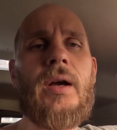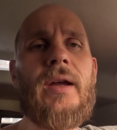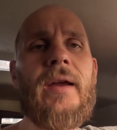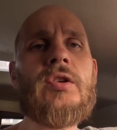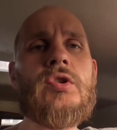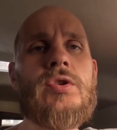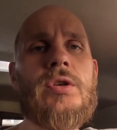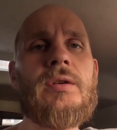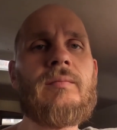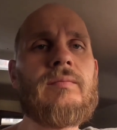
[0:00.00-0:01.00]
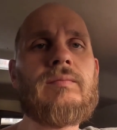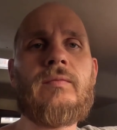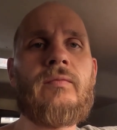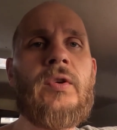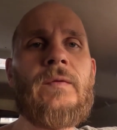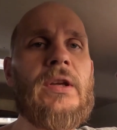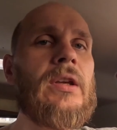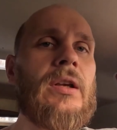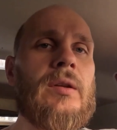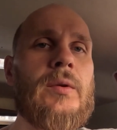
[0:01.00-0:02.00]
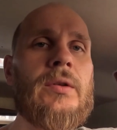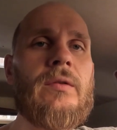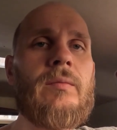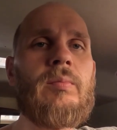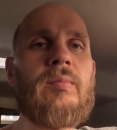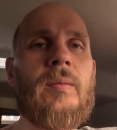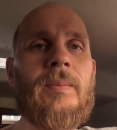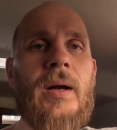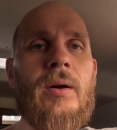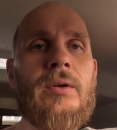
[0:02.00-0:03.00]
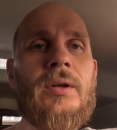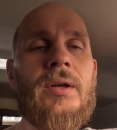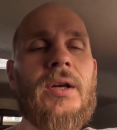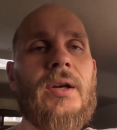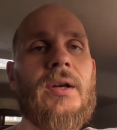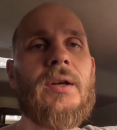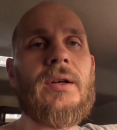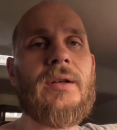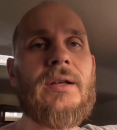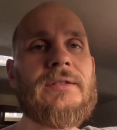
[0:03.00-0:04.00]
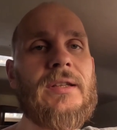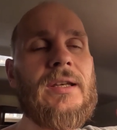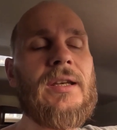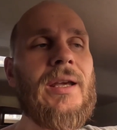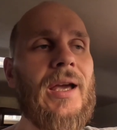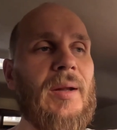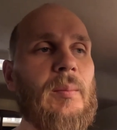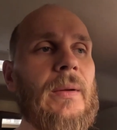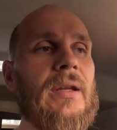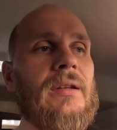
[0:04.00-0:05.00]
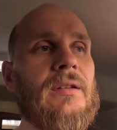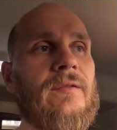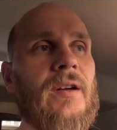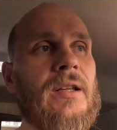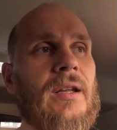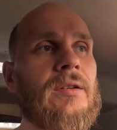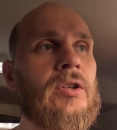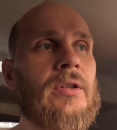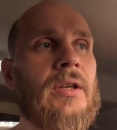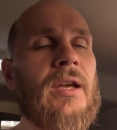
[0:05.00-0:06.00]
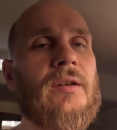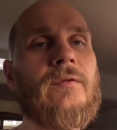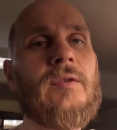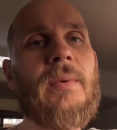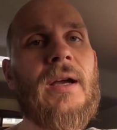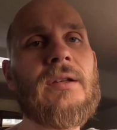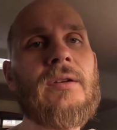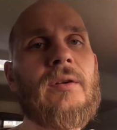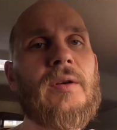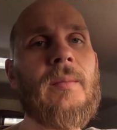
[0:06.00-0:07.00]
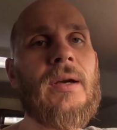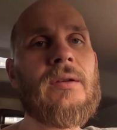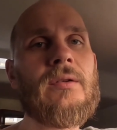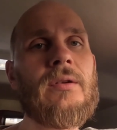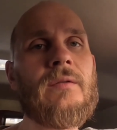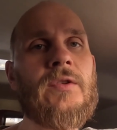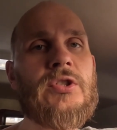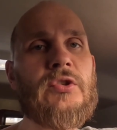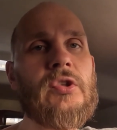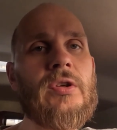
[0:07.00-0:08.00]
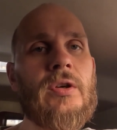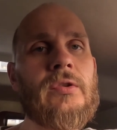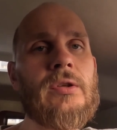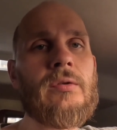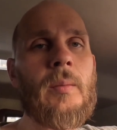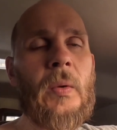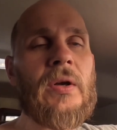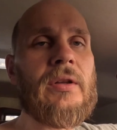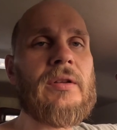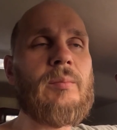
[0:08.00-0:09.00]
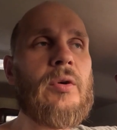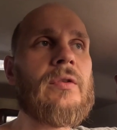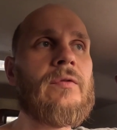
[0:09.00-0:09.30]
extra 15 kilowatts of power. That's A, and B, the fact I looked again going back to the efficiency curve. So apparently the most